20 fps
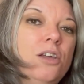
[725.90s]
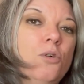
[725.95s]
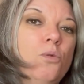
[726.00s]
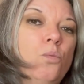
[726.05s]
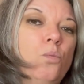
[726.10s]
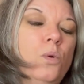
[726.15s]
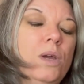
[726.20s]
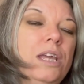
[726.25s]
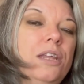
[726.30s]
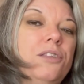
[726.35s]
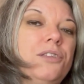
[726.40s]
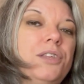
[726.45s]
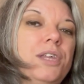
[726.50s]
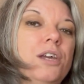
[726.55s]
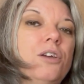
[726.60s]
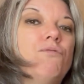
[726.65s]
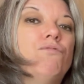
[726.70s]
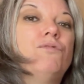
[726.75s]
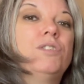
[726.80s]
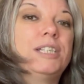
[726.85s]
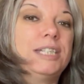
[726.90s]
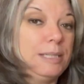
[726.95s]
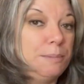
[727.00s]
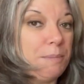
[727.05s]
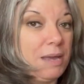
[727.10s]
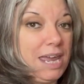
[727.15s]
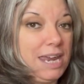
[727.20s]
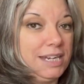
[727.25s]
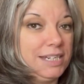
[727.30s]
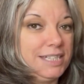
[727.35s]
with
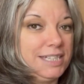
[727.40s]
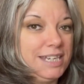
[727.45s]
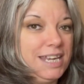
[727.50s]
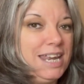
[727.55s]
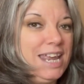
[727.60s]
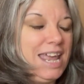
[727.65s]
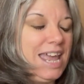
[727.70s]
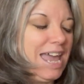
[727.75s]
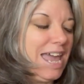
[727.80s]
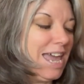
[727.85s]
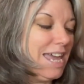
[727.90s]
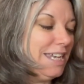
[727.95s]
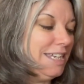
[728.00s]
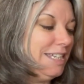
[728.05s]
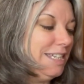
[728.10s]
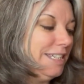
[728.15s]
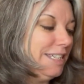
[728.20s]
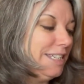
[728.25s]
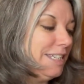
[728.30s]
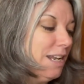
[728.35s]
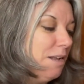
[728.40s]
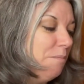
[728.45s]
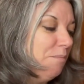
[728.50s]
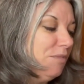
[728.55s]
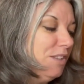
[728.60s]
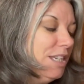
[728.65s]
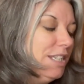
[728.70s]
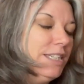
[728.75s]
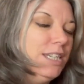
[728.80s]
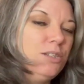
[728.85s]
respect, and
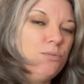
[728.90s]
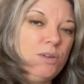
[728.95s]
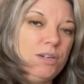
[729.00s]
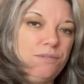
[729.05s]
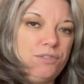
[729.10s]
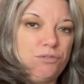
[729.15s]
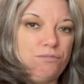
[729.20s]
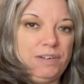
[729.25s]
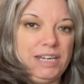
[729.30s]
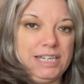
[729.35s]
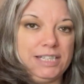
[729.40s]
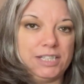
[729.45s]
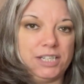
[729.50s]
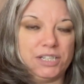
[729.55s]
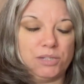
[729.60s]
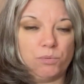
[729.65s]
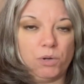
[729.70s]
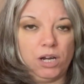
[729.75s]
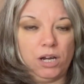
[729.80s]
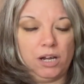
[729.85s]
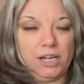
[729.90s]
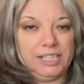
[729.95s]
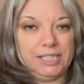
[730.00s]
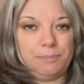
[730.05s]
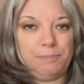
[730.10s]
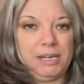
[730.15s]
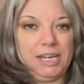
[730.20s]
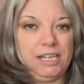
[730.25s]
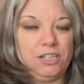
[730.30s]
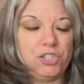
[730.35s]
this is one of the reasons why I
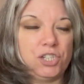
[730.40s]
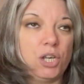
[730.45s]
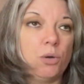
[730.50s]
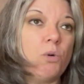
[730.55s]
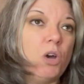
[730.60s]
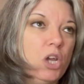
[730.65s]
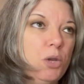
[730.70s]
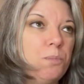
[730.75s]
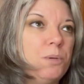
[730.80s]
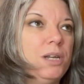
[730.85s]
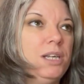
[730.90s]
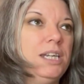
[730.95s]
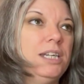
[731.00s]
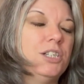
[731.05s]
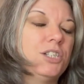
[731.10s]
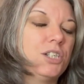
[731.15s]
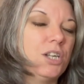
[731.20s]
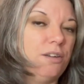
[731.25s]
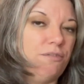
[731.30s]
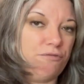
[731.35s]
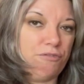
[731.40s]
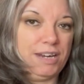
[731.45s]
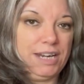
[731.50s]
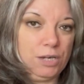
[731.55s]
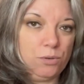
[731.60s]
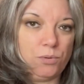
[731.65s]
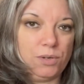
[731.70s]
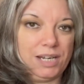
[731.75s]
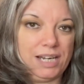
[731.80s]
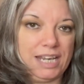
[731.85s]
speak so openly and so
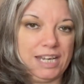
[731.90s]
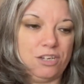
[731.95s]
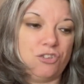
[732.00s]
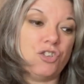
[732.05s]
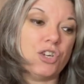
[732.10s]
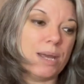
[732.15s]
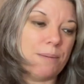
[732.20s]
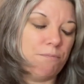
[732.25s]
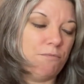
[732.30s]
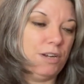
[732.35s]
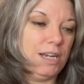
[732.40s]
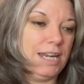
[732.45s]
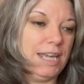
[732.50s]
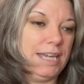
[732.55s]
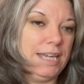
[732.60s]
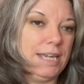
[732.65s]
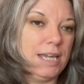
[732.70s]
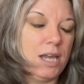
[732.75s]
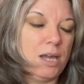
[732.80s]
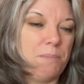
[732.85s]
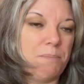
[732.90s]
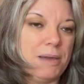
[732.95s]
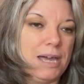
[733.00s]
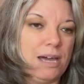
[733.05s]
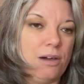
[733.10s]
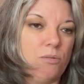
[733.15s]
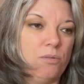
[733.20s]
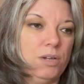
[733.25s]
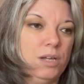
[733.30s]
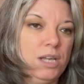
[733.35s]
frequently generally
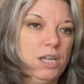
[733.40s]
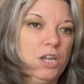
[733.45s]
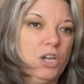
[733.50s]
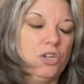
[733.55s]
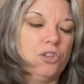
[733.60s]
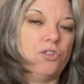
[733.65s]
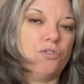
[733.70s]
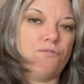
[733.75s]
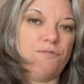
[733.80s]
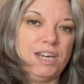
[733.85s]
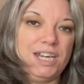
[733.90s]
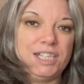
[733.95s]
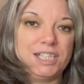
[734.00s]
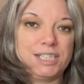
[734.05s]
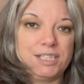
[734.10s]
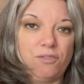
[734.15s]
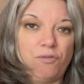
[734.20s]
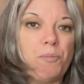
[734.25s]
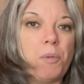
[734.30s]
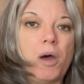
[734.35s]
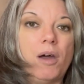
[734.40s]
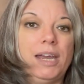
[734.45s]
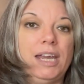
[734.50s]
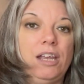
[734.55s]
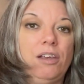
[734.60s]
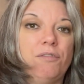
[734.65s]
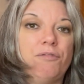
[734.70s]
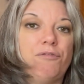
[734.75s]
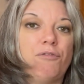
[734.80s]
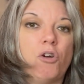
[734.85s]
about the risks of
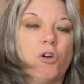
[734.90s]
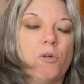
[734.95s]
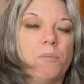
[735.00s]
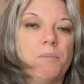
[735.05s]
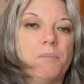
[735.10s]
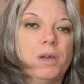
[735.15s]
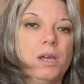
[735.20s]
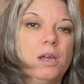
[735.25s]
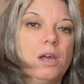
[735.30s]
buying from